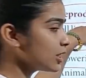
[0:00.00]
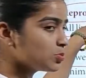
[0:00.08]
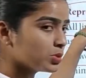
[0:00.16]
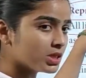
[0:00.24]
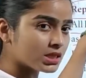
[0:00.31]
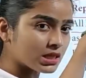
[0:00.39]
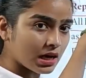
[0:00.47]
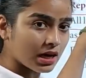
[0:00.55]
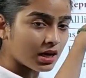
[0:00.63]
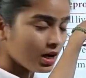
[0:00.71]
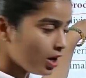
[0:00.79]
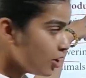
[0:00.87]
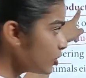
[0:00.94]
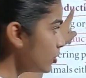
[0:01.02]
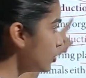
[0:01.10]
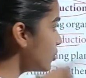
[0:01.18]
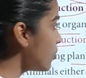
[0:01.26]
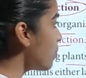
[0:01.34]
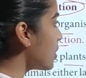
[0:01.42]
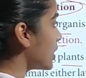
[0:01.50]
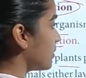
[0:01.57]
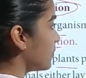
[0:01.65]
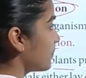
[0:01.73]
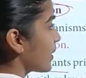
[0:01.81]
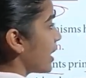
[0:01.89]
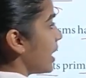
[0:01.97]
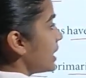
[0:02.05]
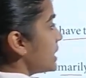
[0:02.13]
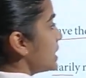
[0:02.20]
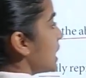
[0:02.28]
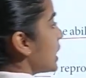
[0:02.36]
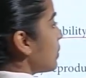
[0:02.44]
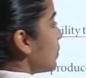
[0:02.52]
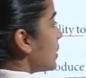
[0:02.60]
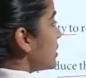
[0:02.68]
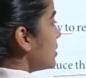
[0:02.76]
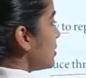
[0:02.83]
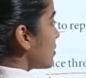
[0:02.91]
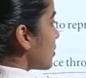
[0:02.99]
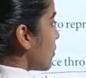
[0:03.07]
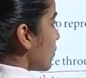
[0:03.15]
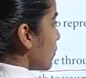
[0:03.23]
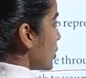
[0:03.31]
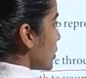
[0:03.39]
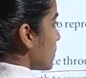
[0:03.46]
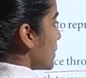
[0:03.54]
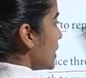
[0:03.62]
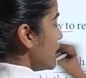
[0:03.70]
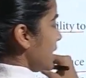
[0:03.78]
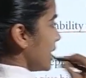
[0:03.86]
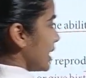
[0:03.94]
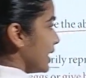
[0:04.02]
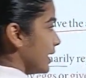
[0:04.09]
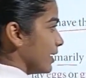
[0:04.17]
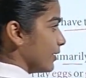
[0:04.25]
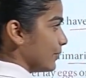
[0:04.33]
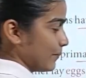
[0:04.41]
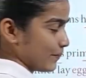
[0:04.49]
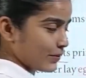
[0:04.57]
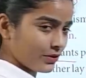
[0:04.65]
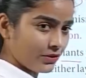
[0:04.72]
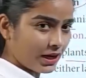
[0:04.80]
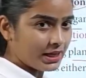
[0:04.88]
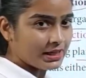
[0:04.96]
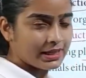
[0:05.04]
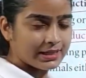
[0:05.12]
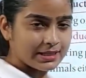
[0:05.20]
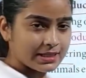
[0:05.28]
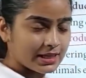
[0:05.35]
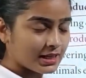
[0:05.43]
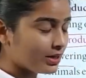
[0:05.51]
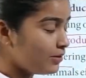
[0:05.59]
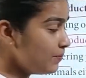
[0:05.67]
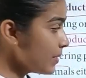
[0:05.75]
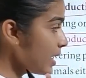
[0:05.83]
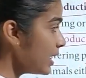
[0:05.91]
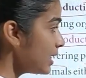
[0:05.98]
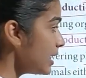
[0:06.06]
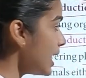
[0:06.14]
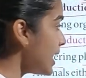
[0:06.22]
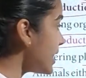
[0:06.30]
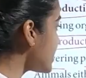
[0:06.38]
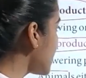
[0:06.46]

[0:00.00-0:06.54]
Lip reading: means a new one, a young one would be here, right? It is clear. Next,